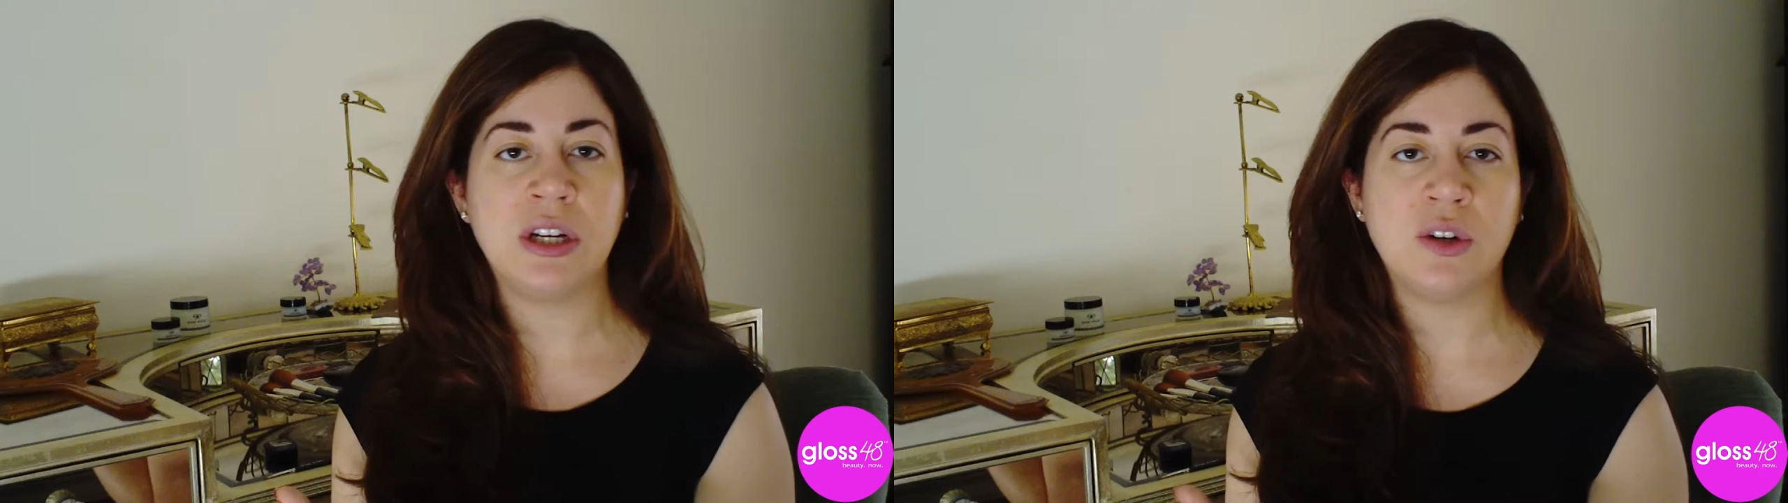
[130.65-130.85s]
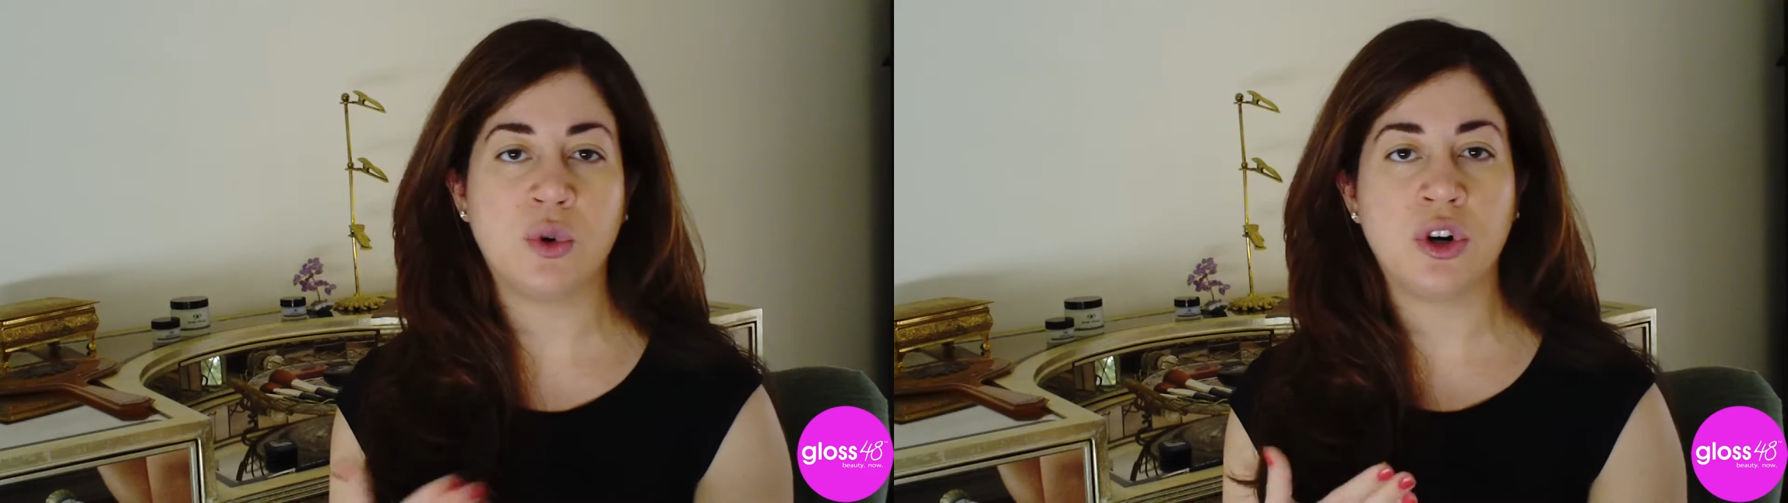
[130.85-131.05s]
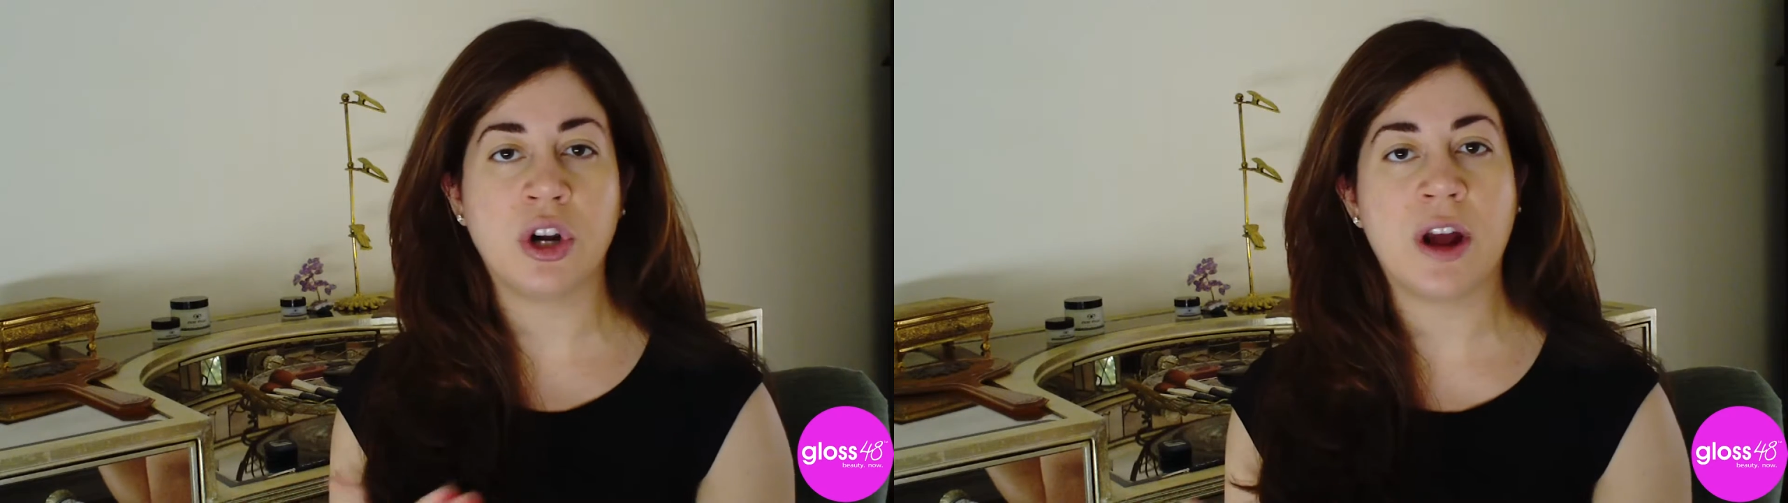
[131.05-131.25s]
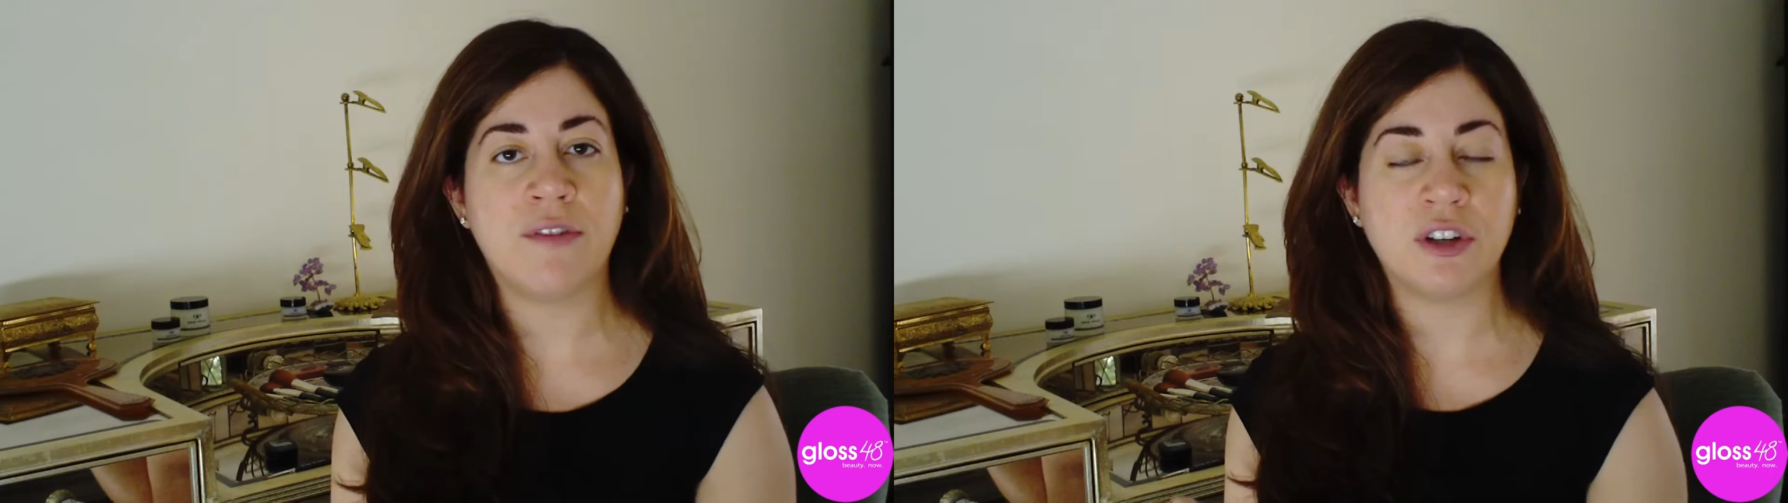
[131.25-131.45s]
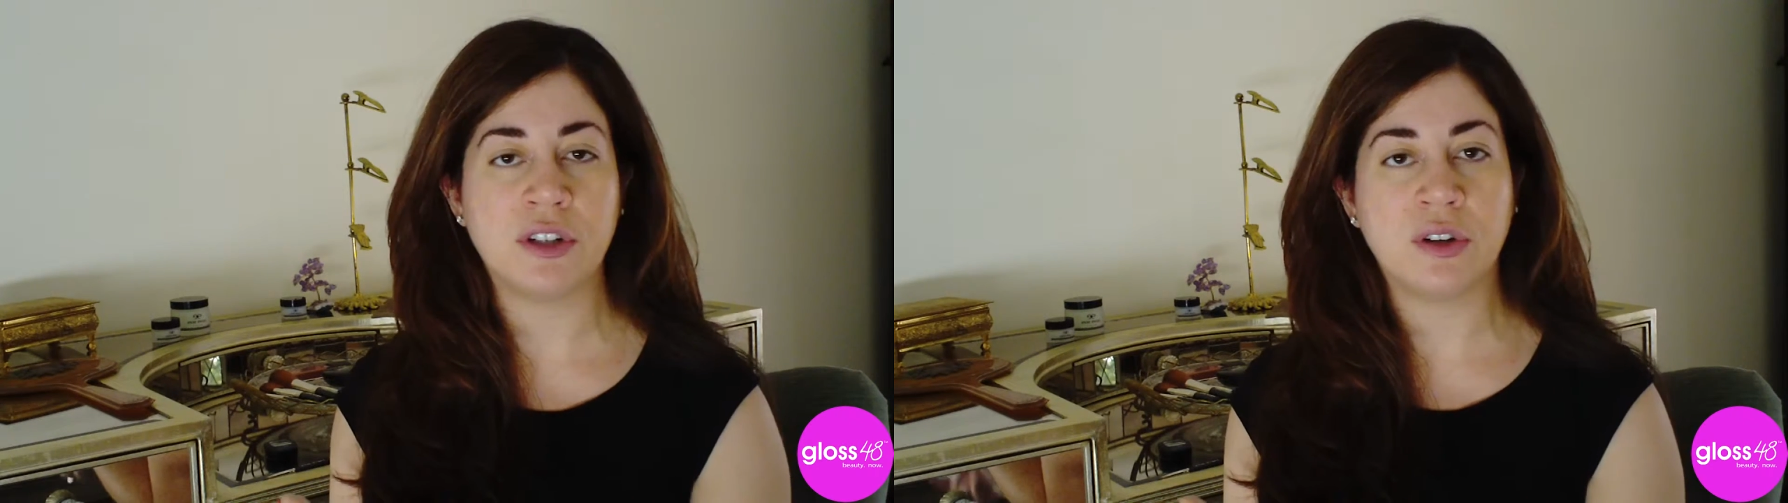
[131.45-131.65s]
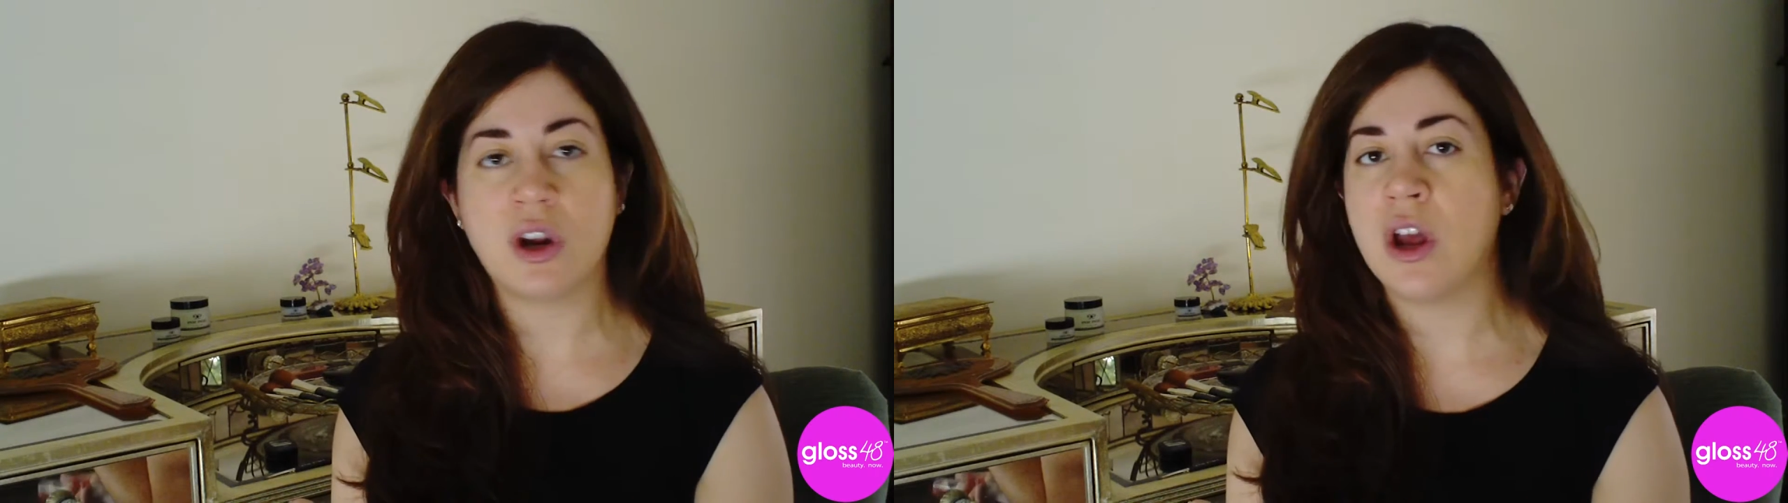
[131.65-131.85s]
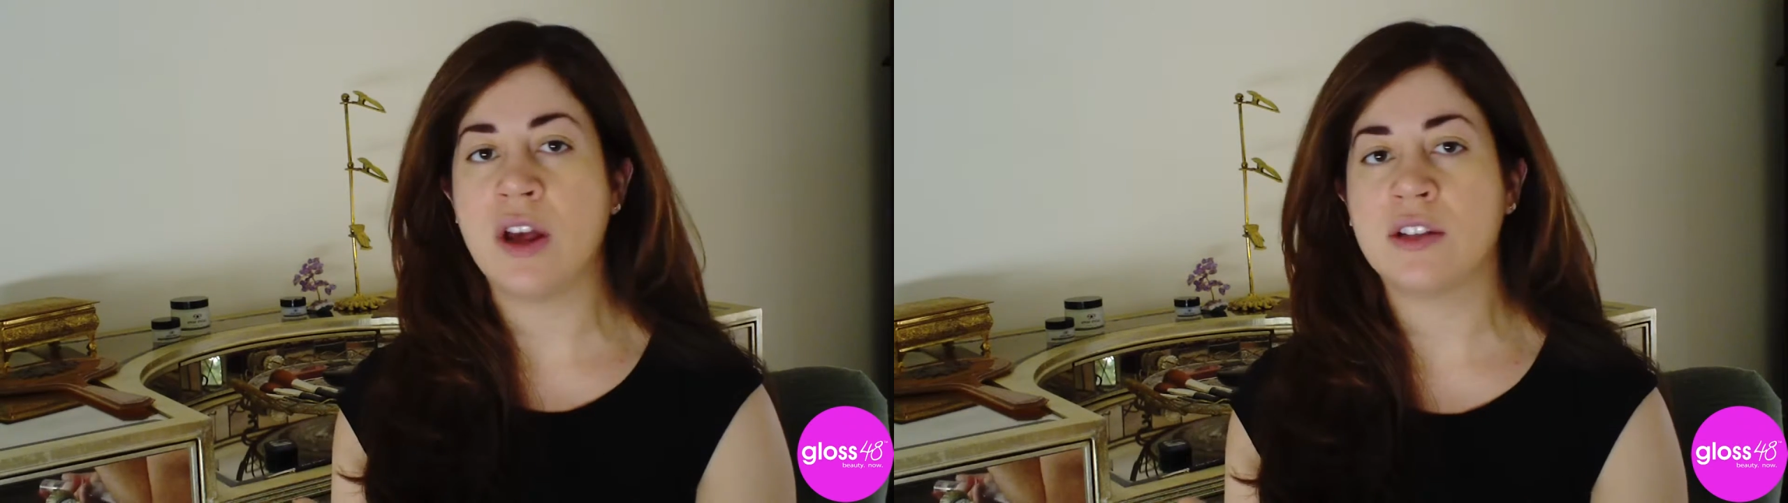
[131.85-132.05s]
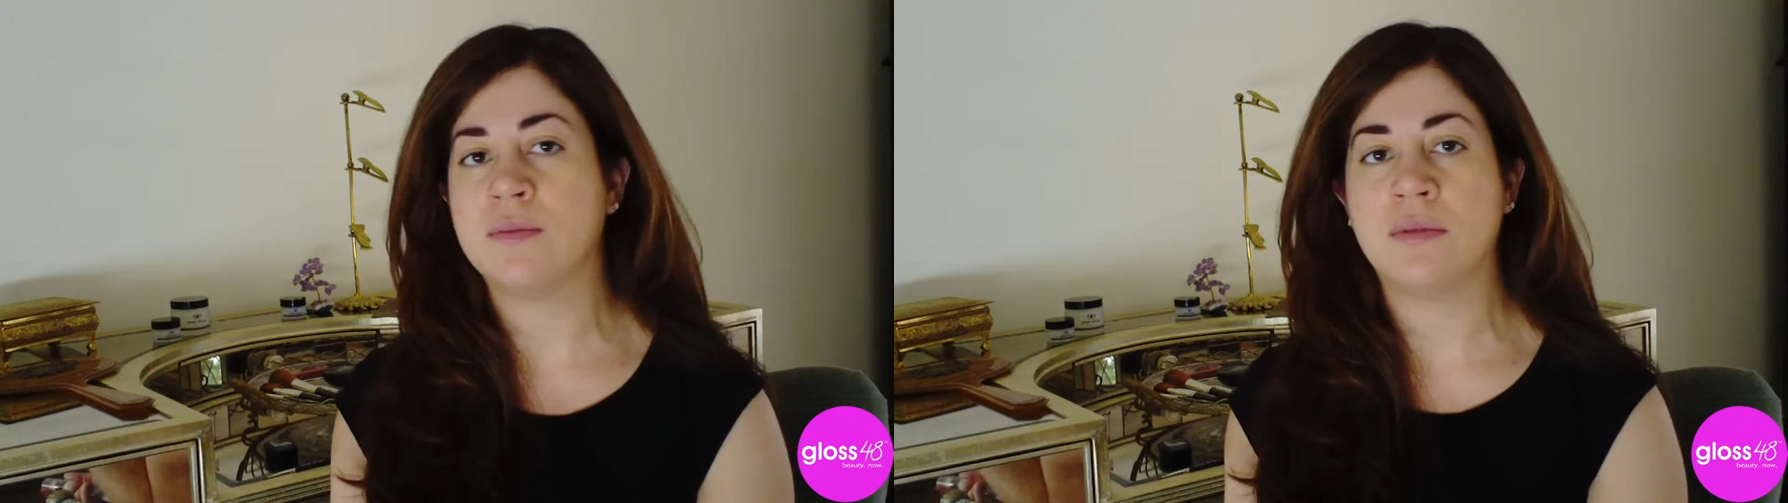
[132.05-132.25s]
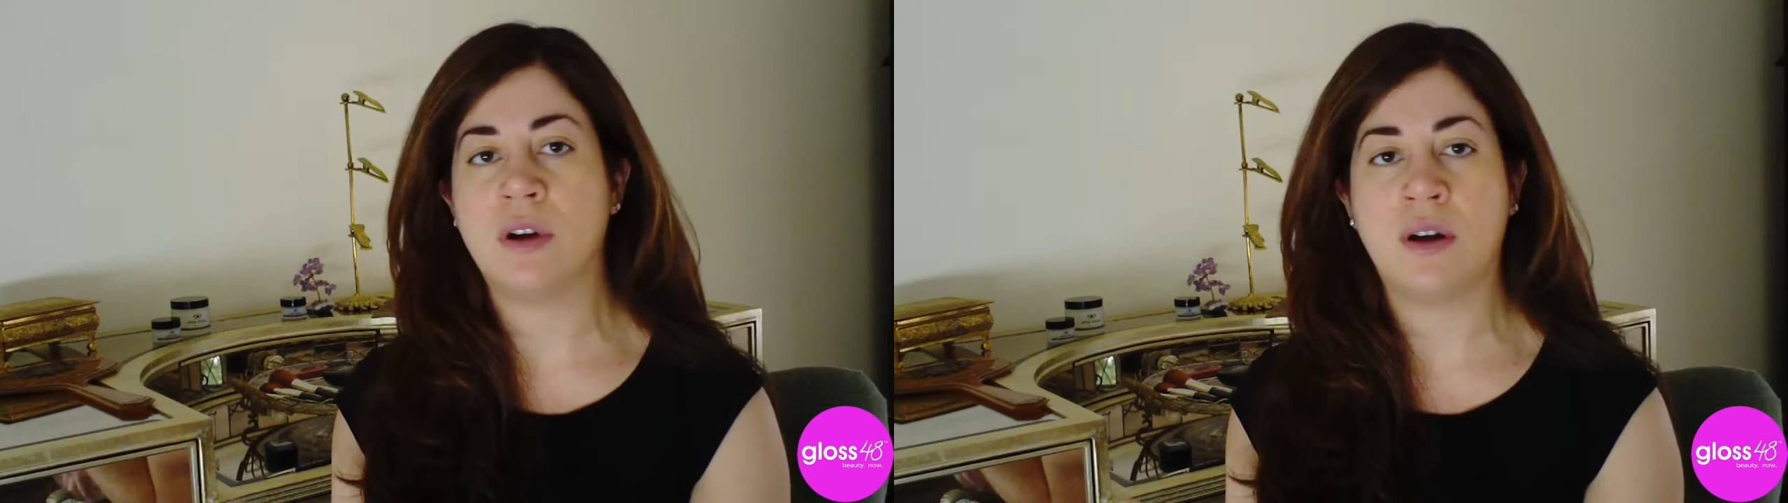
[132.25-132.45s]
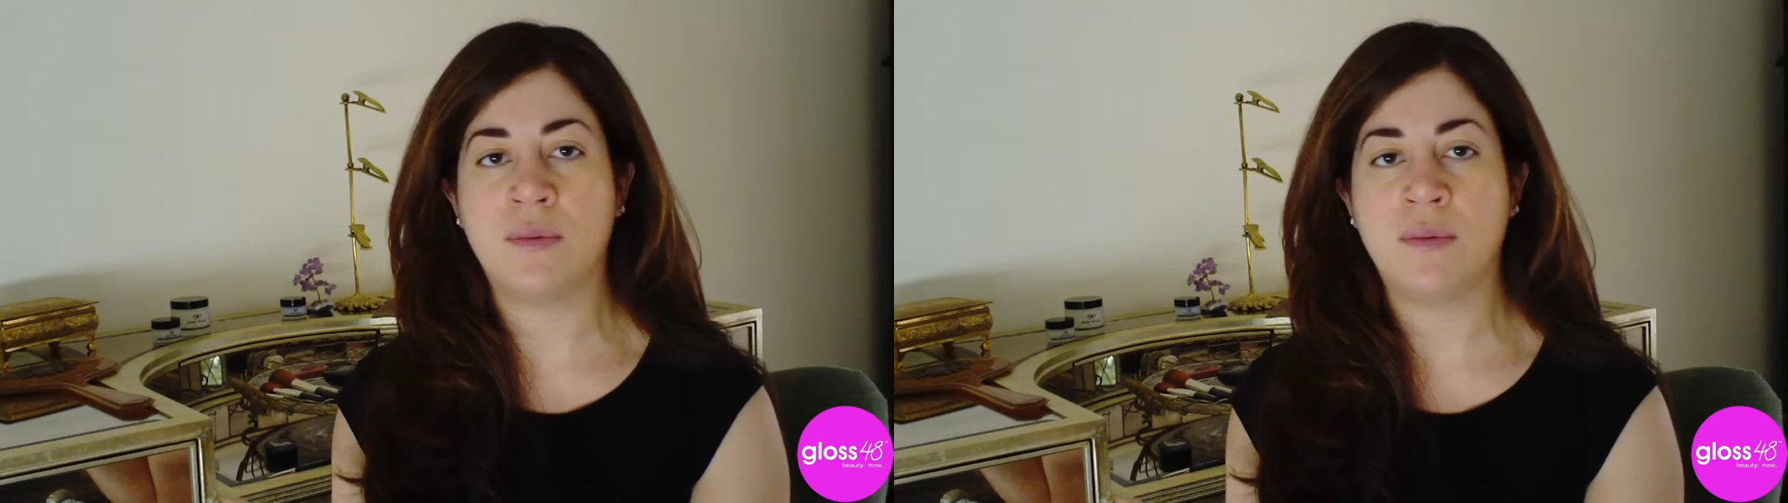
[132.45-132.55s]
need in order to cover as